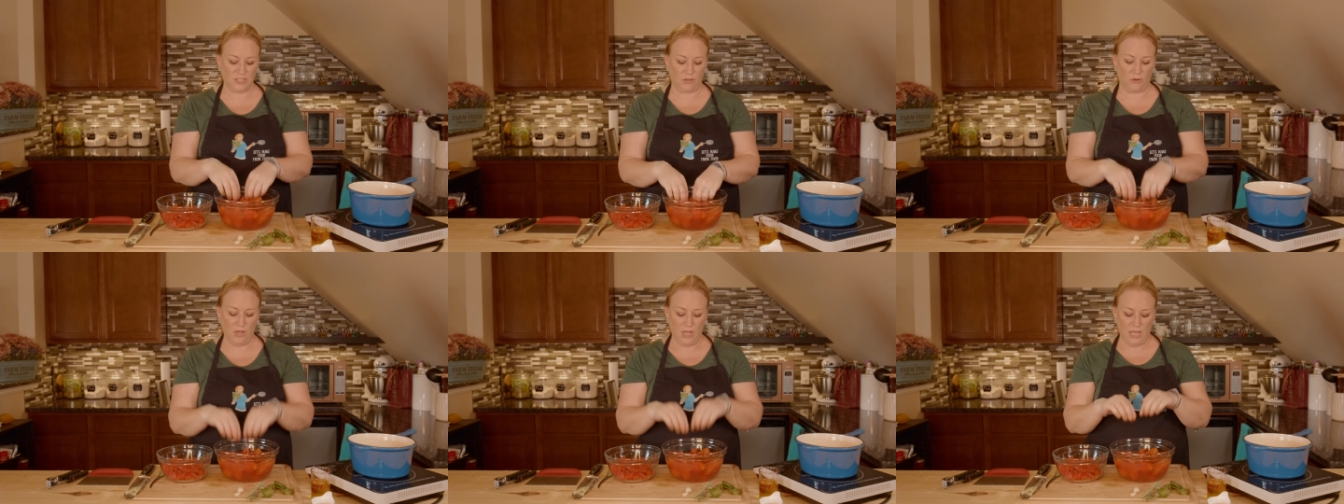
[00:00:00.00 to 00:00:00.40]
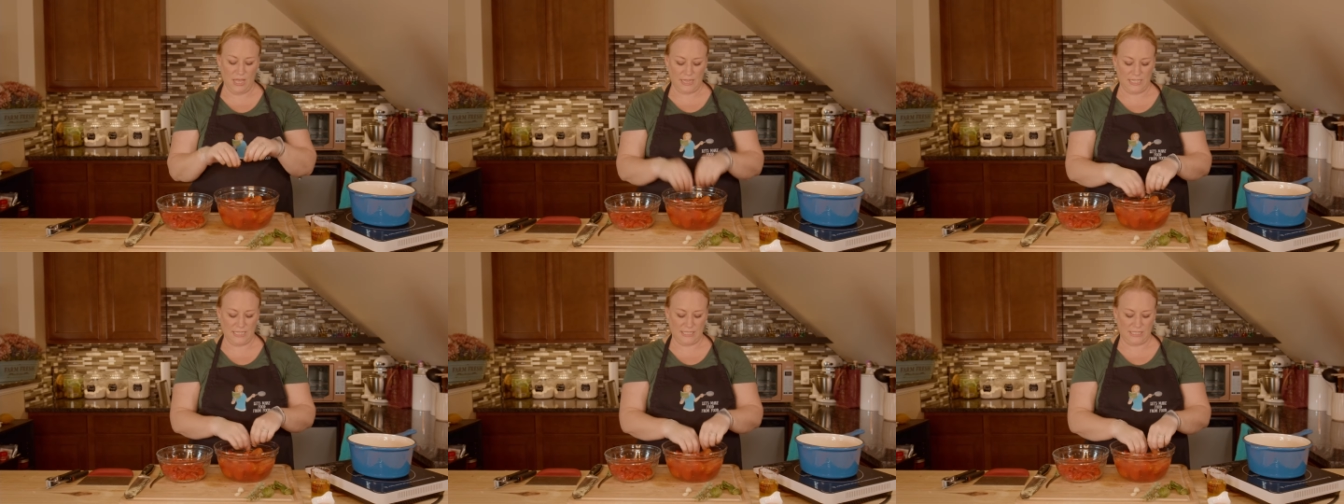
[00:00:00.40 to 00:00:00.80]
So
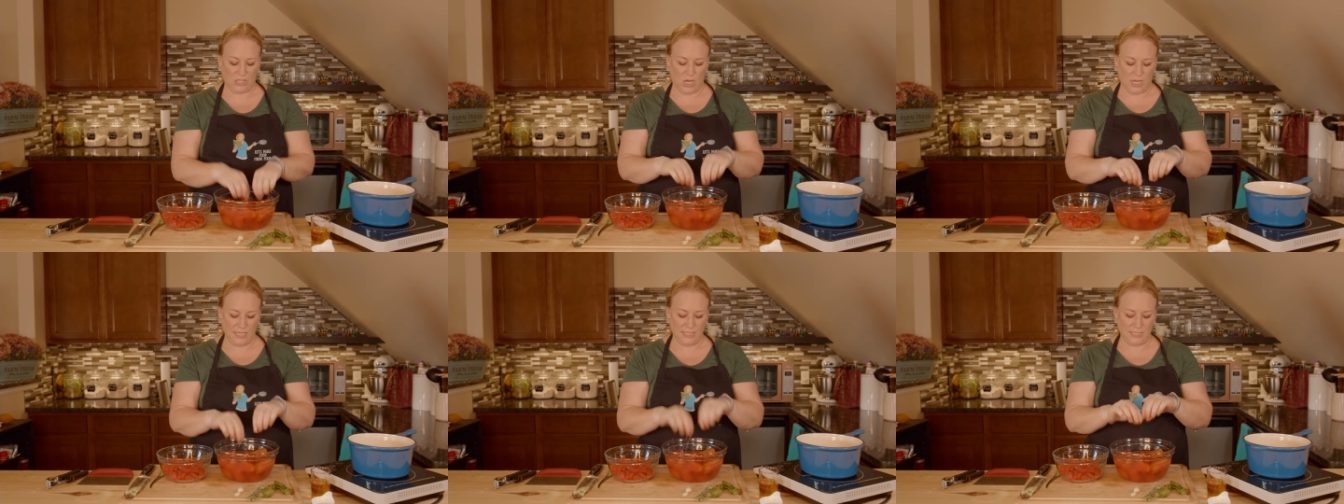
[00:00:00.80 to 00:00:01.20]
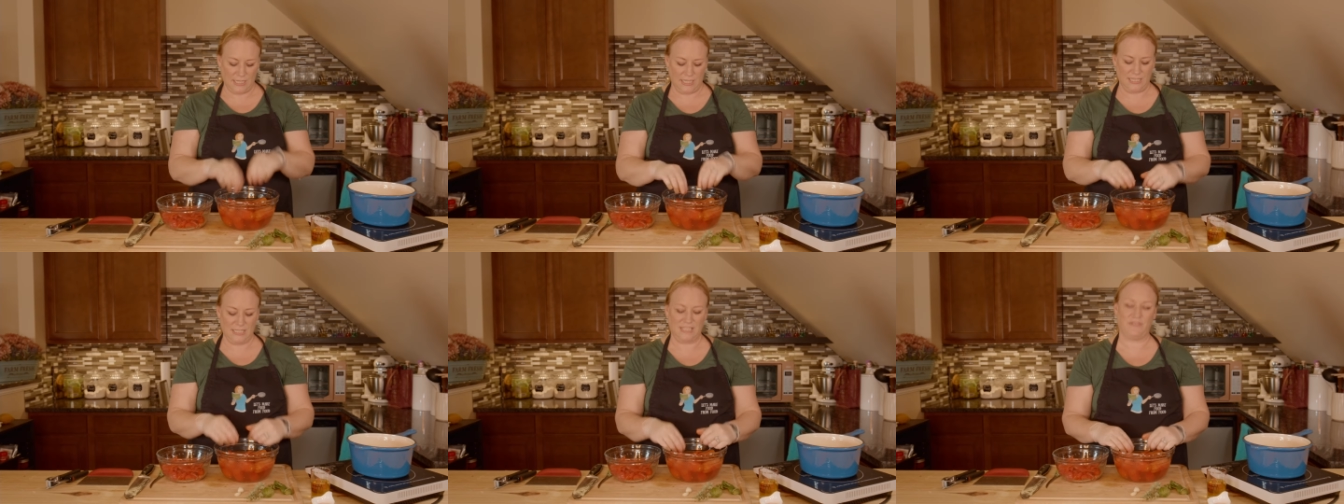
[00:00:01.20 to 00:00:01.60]
this sauce
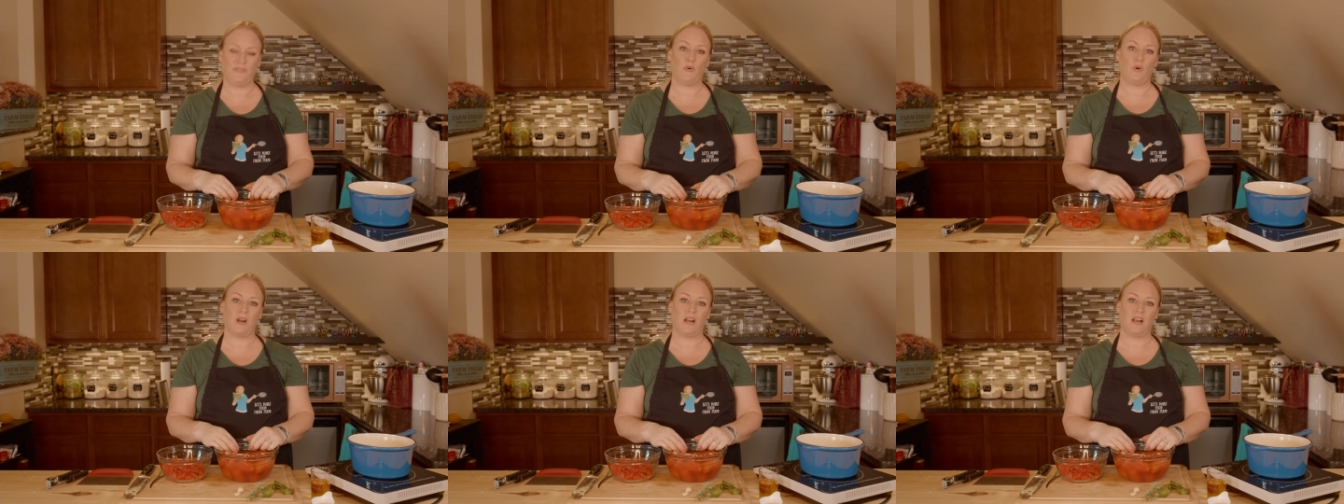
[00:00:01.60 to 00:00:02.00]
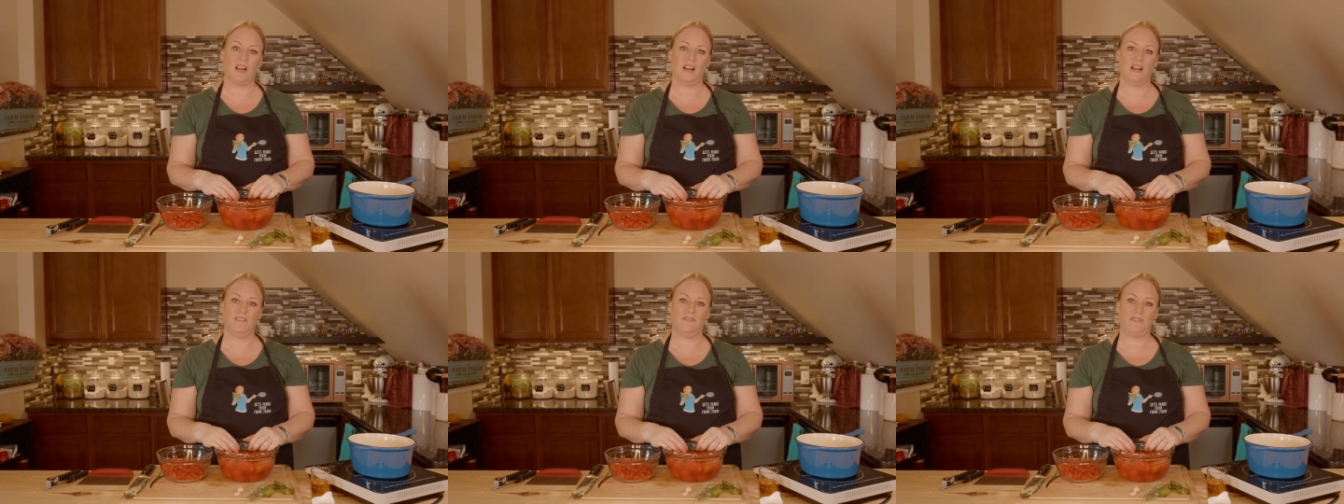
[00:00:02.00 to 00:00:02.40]
is
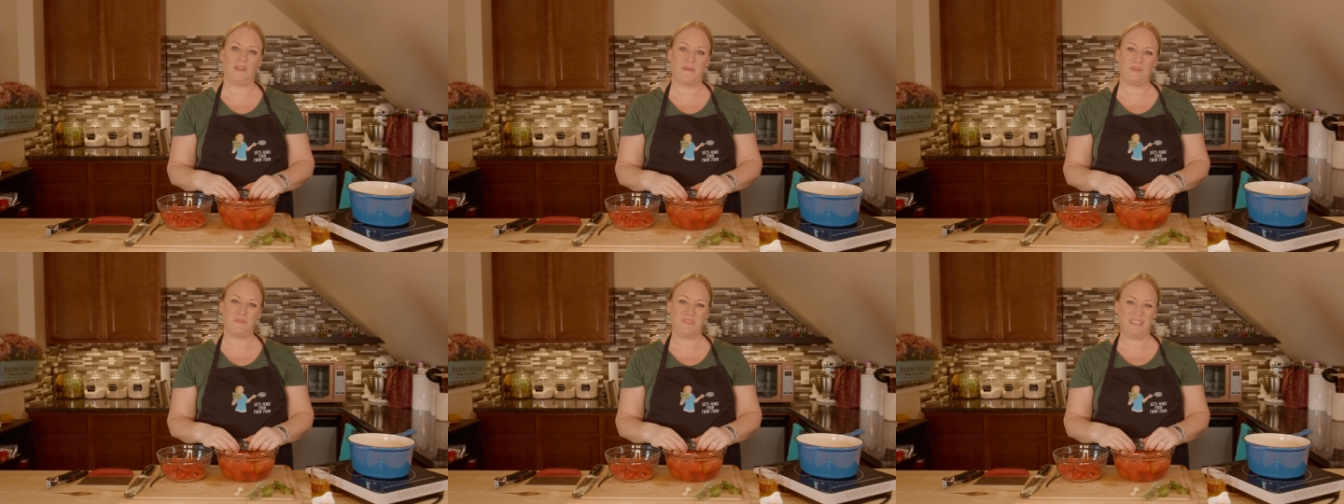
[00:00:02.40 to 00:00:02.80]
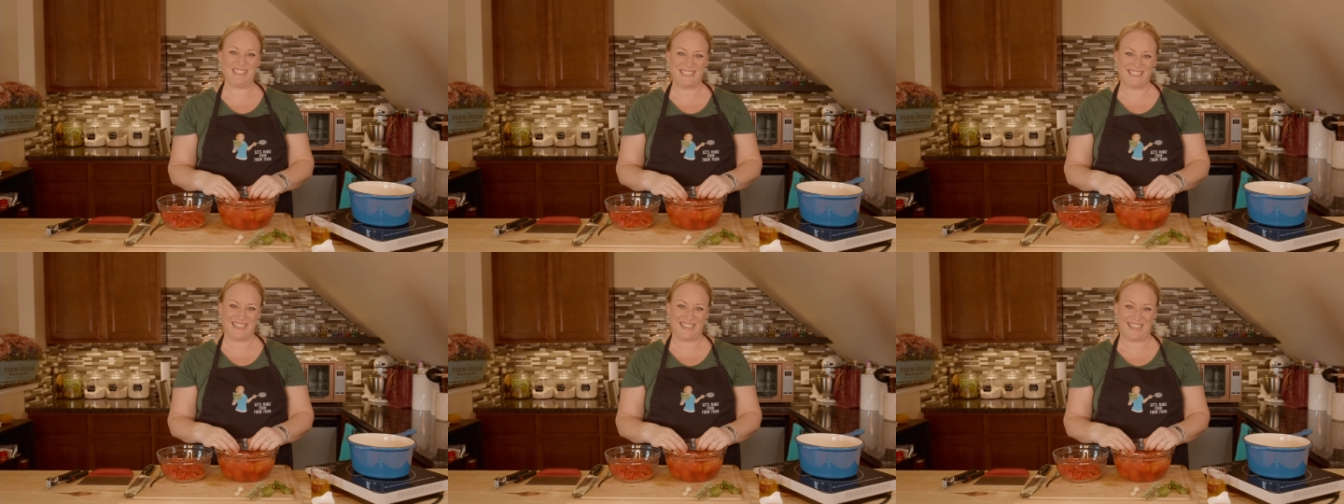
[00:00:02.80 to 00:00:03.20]
for family
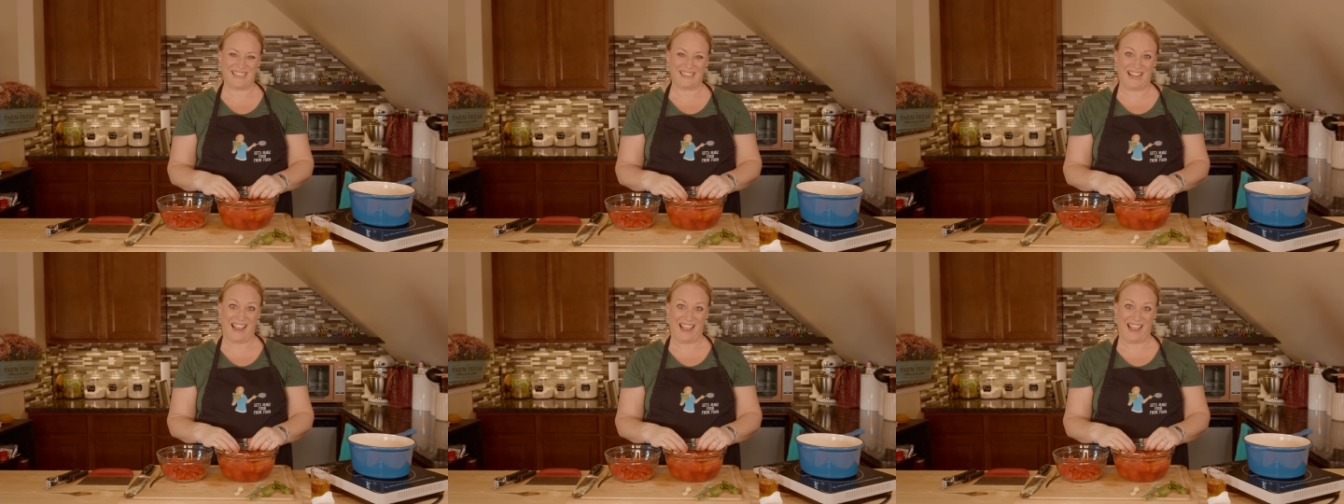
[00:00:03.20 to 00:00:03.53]
pizza night.